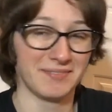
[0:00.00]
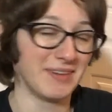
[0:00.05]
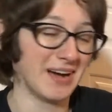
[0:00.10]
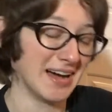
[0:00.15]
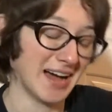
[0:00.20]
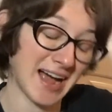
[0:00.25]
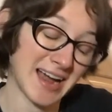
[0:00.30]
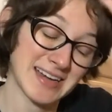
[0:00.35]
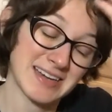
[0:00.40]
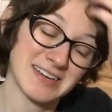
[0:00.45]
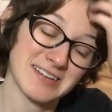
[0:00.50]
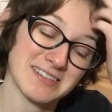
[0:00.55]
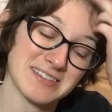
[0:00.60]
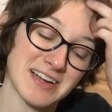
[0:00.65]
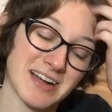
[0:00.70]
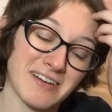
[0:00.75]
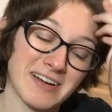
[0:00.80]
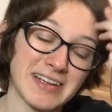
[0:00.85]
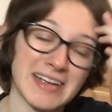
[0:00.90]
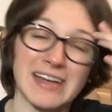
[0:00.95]
But I knew
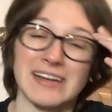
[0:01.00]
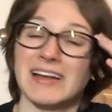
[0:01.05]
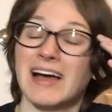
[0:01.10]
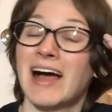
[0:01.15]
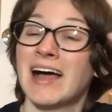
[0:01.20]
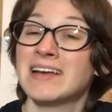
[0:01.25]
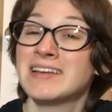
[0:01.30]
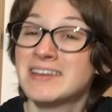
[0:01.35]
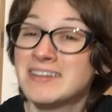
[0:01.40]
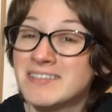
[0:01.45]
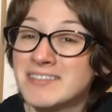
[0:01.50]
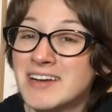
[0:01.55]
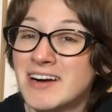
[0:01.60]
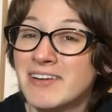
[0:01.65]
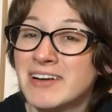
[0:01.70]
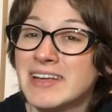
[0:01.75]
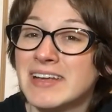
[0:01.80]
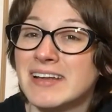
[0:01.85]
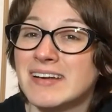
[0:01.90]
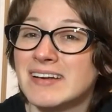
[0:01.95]
going in,
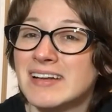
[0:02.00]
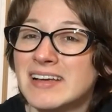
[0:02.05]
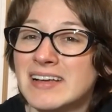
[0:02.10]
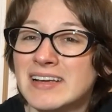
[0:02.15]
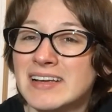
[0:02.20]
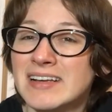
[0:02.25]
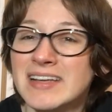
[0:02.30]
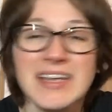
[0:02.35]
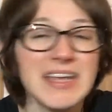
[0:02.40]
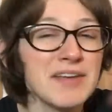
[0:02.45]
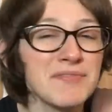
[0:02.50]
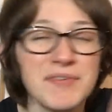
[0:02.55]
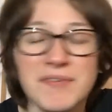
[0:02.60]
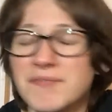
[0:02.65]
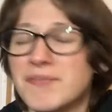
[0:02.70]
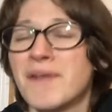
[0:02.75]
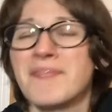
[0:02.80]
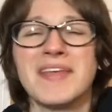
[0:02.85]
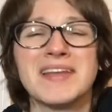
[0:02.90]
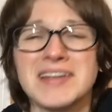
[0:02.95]
even
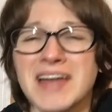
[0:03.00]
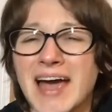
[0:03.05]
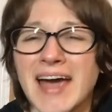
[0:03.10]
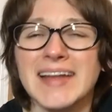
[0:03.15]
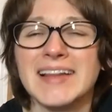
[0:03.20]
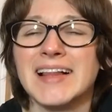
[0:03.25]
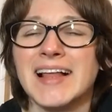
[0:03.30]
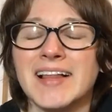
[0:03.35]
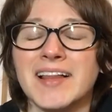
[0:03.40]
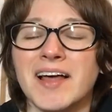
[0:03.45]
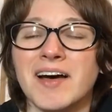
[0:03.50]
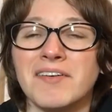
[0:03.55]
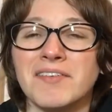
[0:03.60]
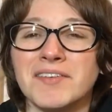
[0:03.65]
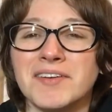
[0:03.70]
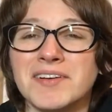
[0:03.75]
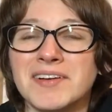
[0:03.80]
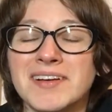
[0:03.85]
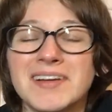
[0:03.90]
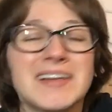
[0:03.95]
from the title
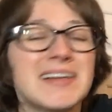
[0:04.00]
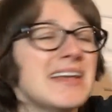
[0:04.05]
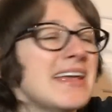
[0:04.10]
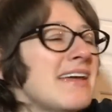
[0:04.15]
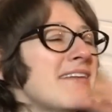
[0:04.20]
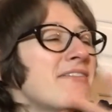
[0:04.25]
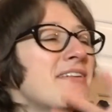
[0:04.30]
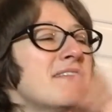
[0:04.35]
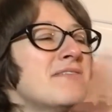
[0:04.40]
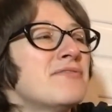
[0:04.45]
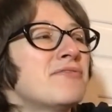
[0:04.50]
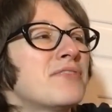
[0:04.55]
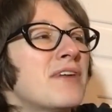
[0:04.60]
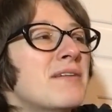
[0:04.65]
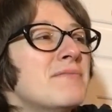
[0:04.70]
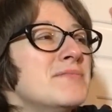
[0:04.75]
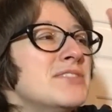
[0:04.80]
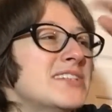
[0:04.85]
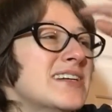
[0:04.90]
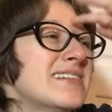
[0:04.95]
alone, even
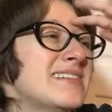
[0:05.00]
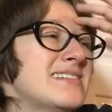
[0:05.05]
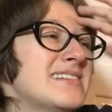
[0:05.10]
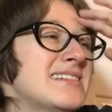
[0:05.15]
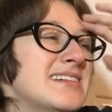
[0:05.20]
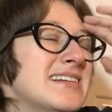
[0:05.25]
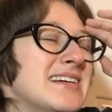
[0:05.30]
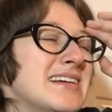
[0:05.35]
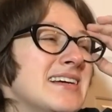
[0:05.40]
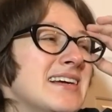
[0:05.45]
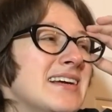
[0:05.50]
from just